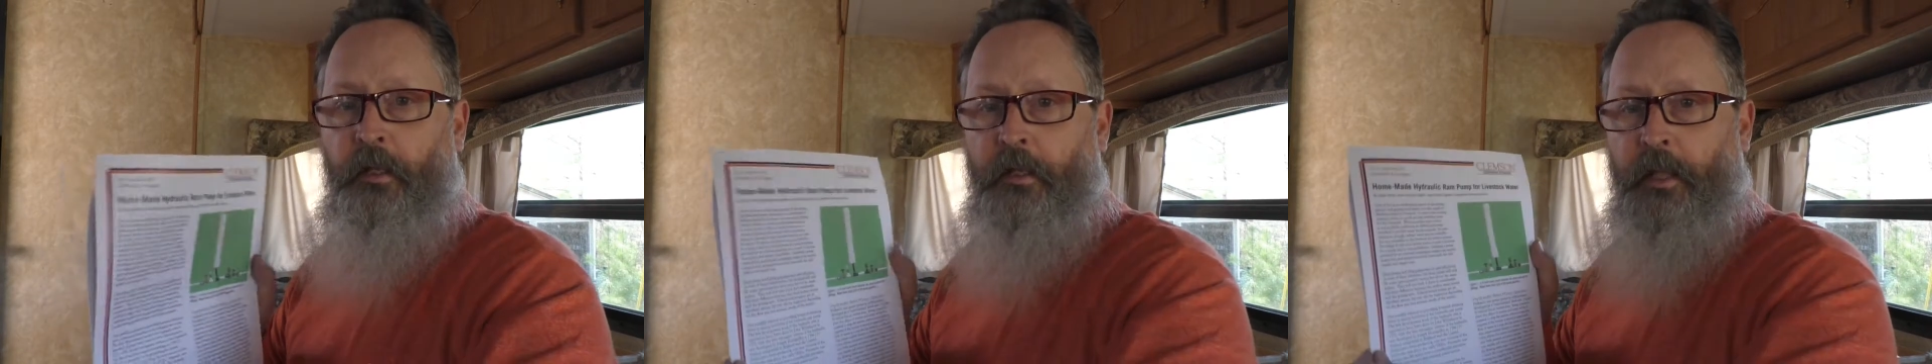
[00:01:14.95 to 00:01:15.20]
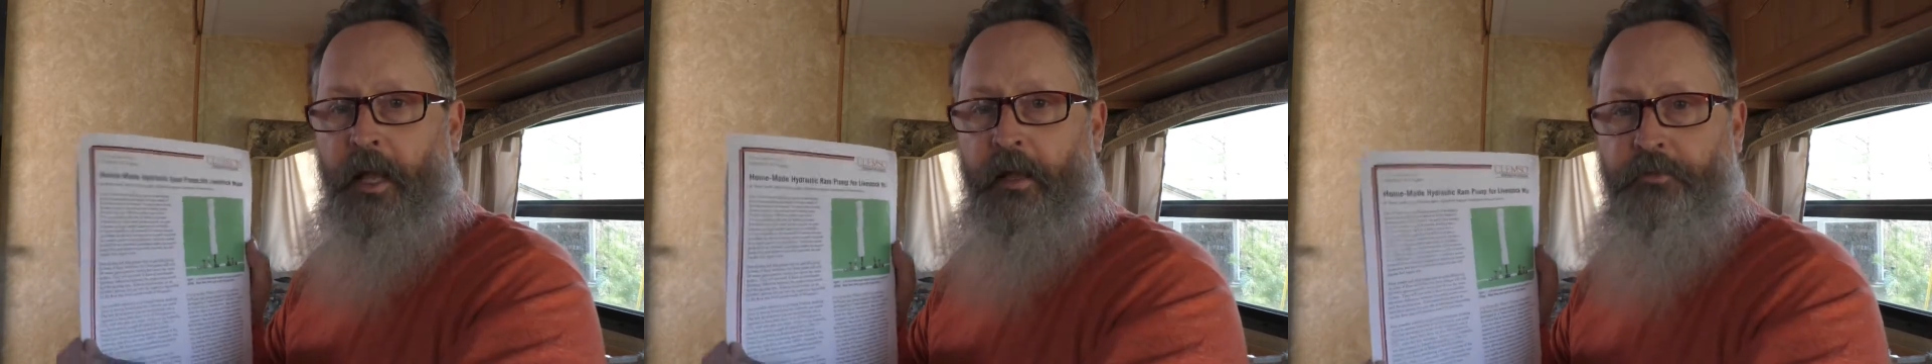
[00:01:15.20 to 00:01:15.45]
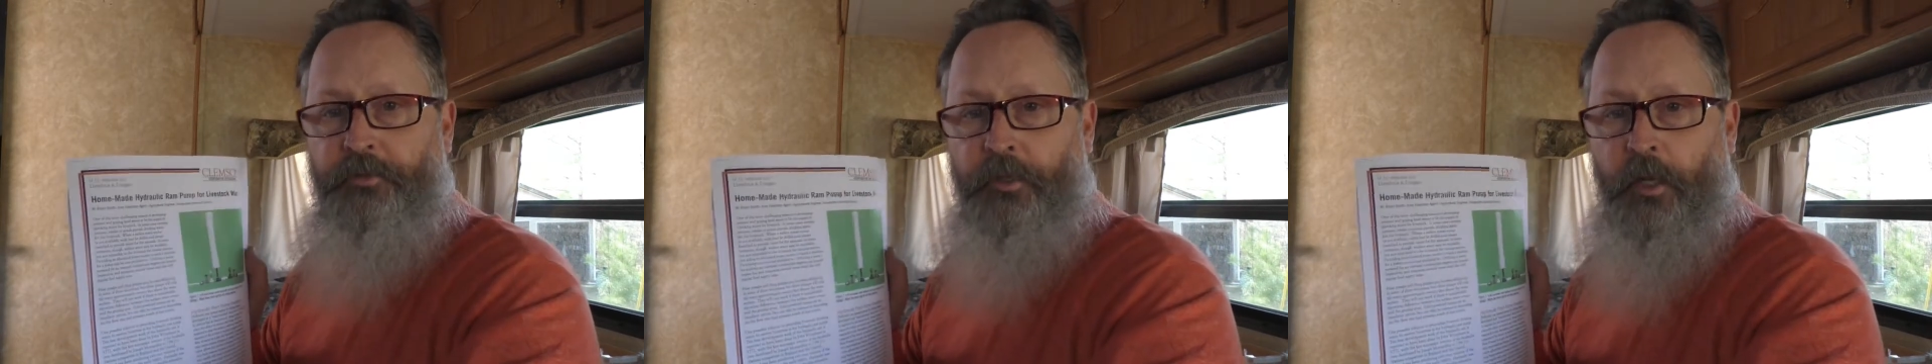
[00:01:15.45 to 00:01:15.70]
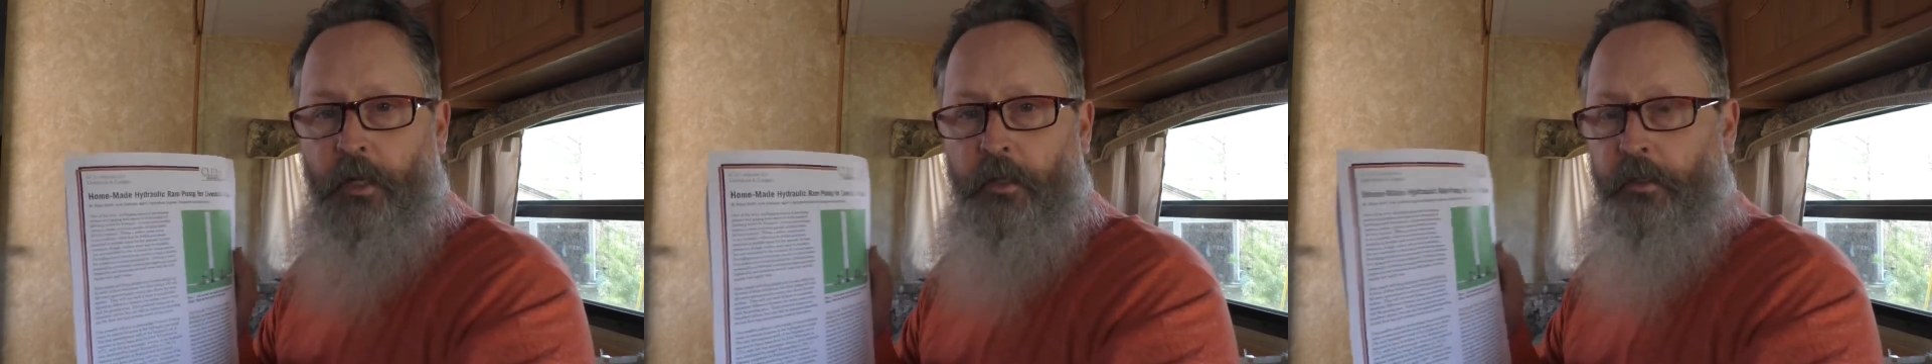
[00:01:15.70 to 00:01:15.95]

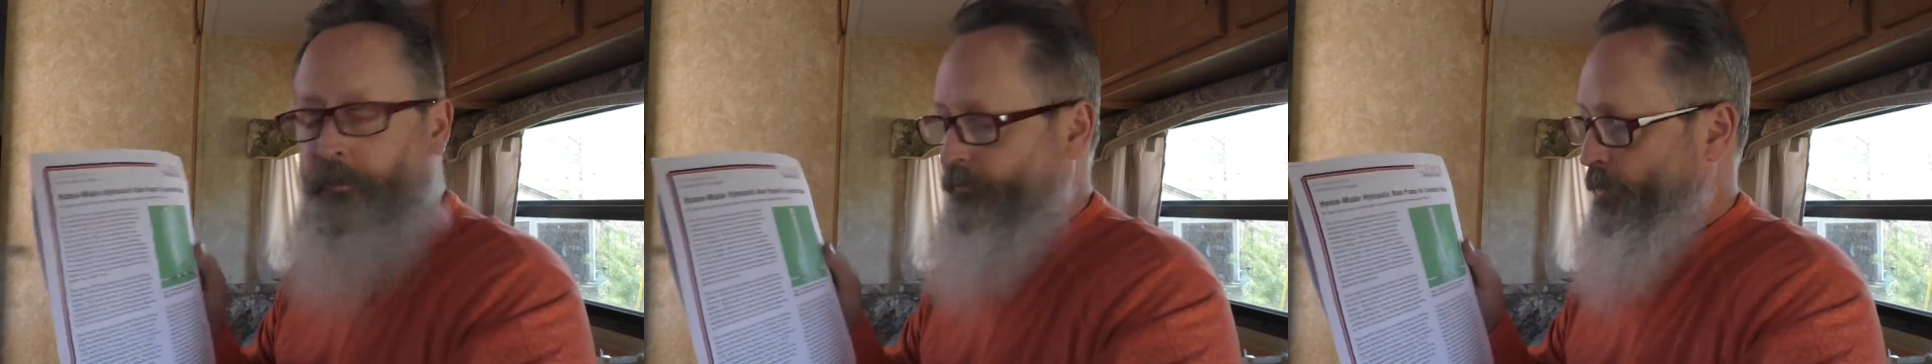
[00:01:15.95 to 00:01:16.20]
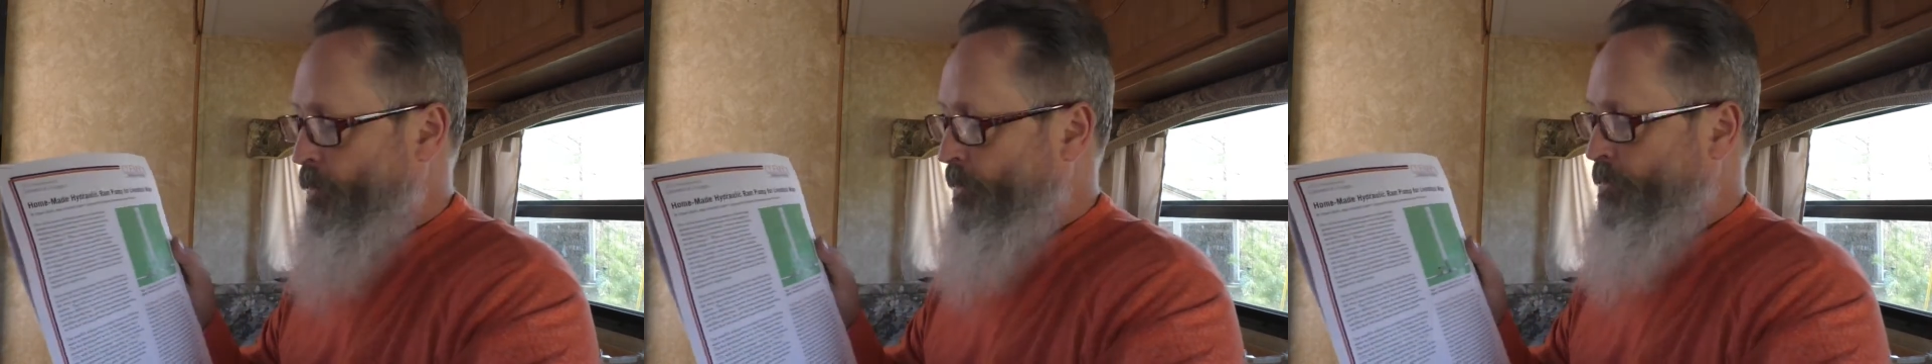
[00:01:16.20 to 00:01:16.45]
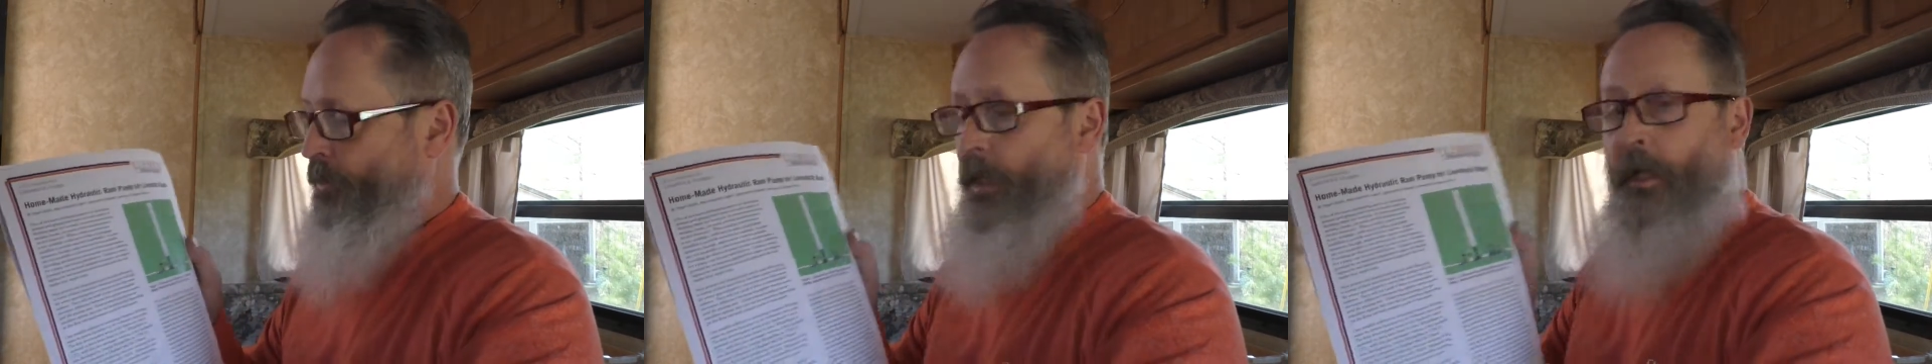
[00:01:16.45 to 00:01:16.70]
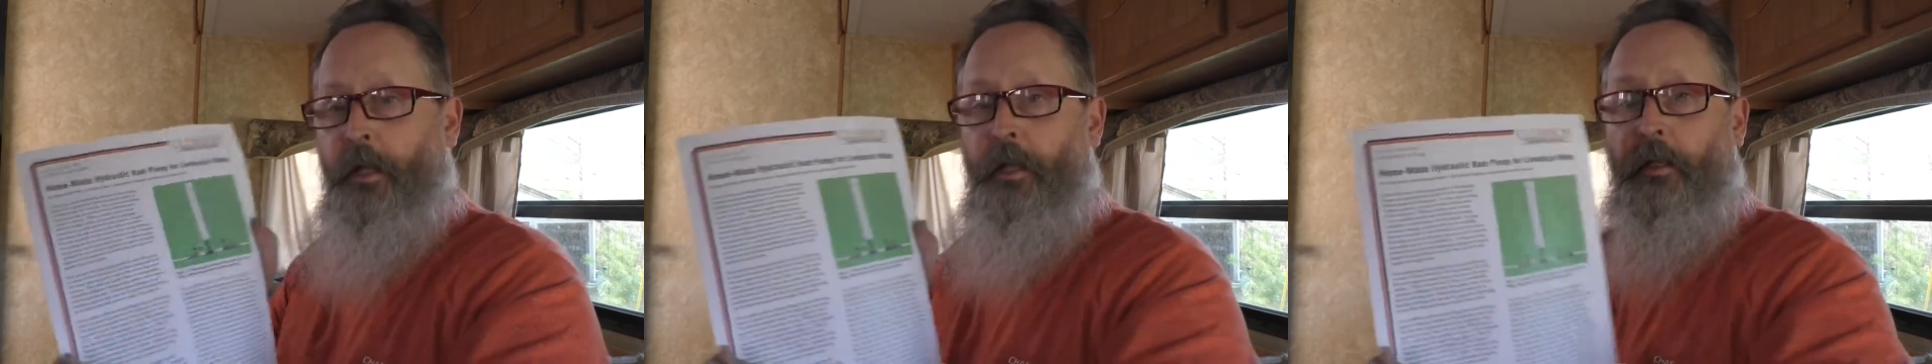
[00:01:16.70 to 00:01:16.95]
livestock and forage
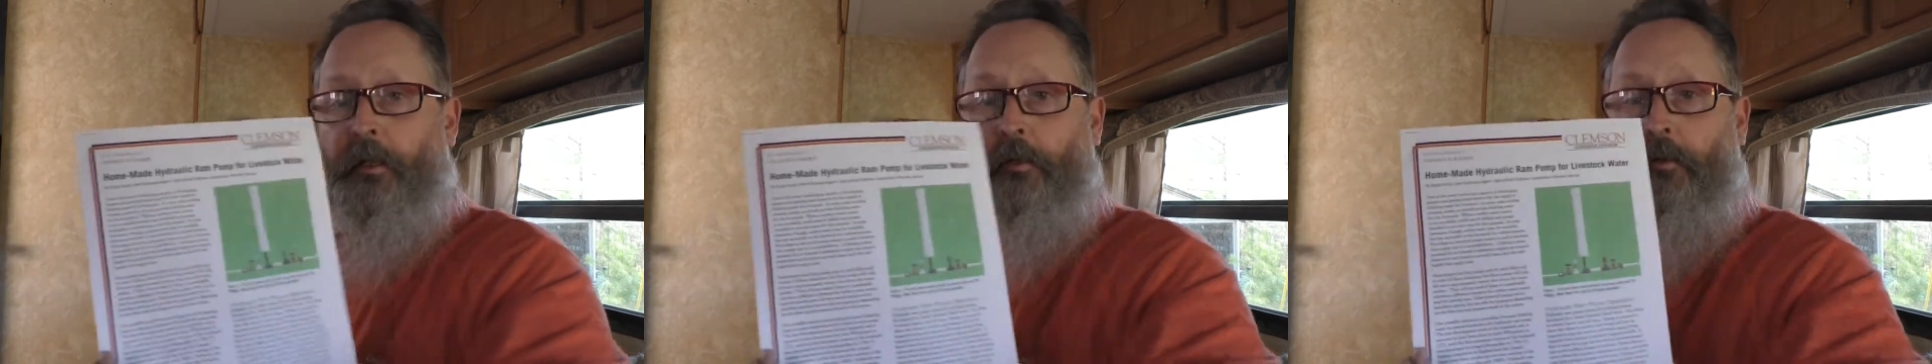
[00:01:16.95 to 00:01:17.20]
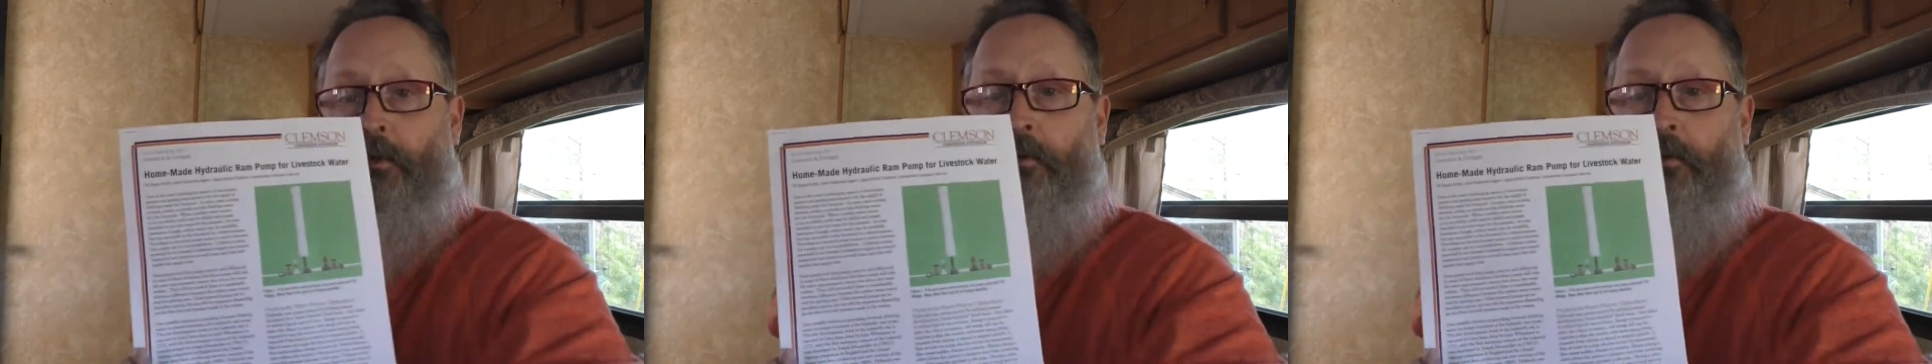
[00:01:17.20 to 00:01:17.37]
and